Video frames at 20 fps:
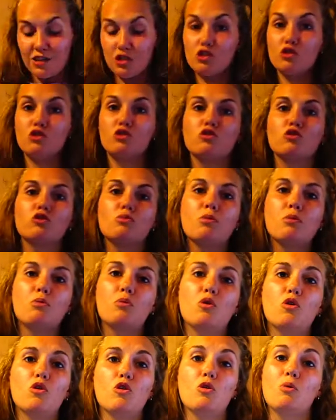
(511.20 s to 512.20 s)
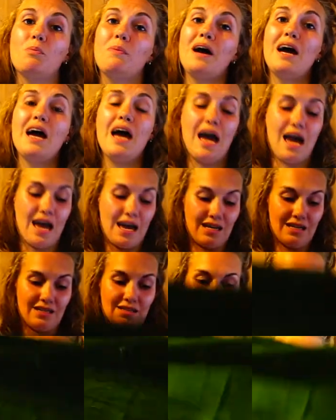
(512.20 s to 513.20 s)
super warm
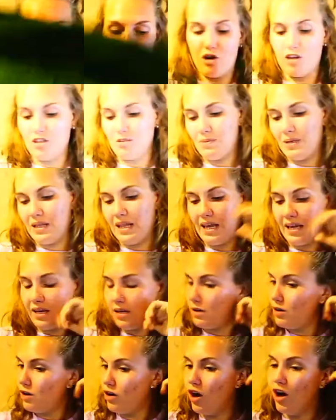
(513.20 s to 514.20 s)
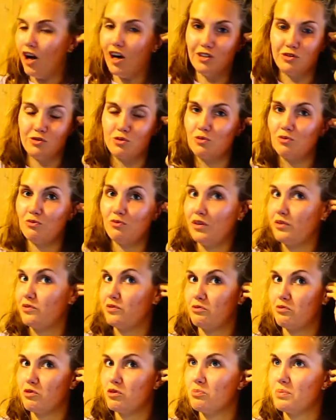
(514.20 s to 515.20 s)
and it cost me like 150
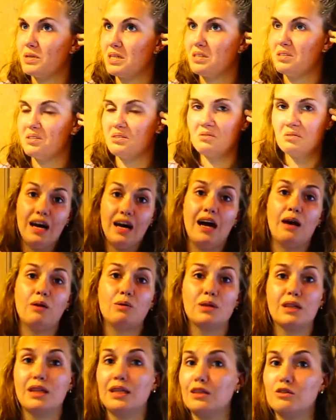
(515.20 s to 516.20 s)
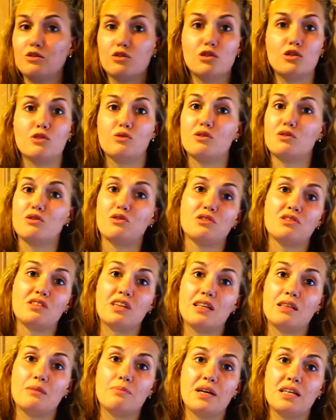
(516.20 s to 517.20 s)
rupees. I would literally use this on a
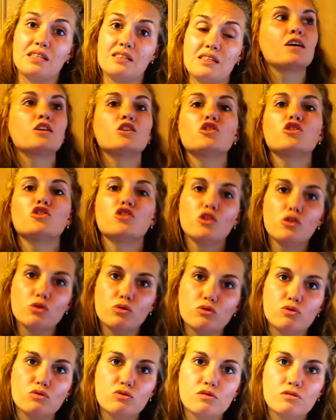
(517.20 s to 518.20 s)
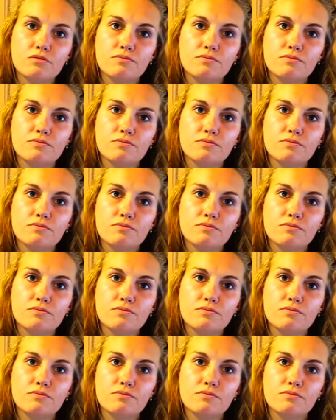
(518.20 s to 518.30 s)
daily basis. Shoes.